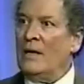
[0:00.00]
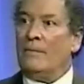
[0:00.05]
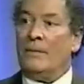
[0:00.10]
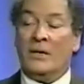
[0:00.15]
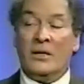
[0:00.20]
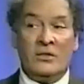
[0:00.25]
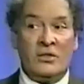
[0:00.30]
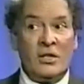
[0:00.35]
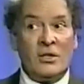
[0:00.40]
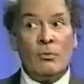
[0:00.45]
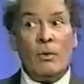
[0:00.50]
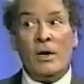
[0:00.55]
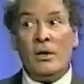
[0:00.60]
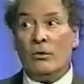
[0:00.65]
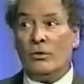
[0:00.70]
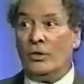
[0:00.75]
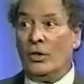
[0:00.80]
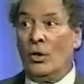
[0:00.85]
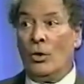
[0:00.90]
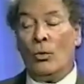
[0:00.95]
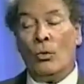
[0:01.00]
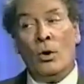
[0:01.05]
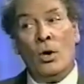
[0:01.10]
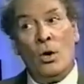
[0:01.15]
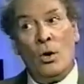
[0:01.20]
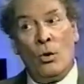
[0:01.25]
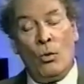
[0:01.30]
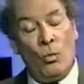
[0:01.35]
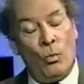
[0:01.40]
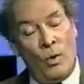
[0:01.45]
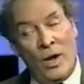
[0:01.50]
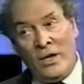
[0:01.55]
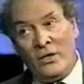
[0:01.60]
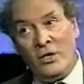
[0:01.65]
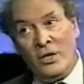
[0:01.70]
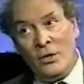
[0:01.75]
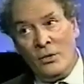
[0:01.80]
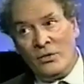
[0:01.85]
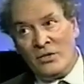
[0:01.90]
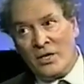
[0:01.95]
because this way you'll know when
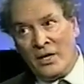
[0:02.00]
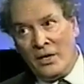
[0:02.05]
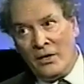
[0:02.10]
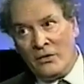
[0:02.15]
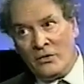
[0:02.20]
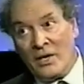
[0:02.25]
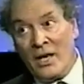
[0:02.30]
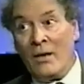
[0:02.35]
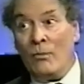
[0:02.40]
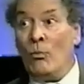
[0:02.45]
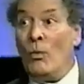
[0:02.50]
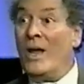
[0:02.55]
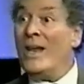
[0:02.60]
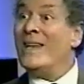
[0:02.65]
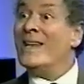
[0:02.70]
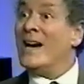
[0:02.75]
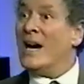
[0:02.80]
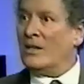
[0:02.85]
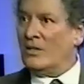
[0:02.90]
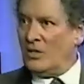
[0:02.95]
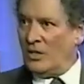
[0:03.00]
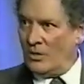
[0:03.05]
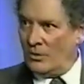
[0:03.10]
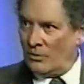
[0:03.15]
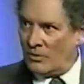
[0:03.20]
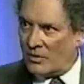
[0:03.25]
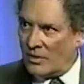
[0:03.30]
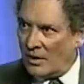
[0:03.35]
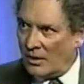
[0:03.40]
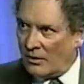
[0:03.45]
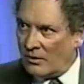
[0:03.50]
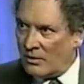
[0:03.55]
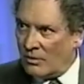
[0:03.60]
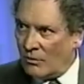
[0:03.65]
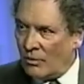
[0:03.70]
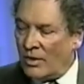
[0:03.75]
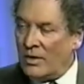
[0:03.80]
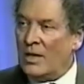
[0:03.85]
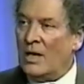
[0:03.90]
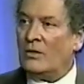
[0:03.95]
to use things and when not to use things,
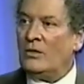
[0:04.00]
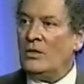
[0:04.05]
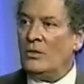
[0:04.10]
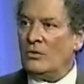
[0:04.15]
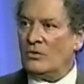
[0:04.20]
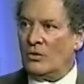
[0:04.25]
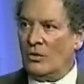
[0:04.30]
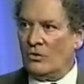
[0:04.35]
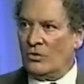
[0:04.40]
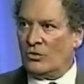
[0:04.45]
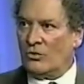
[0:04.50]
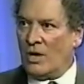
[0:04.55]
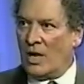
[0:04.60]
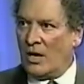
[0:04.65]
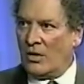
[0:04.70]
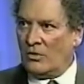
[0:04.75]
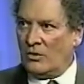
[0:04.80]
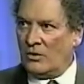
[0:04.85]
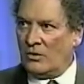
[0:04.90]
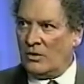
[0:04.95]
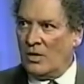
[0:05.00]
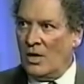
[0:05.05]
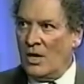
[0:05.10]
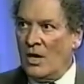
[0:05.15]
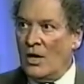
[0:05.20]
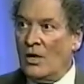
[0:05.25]
when mm-hmm. not to use certain strategies.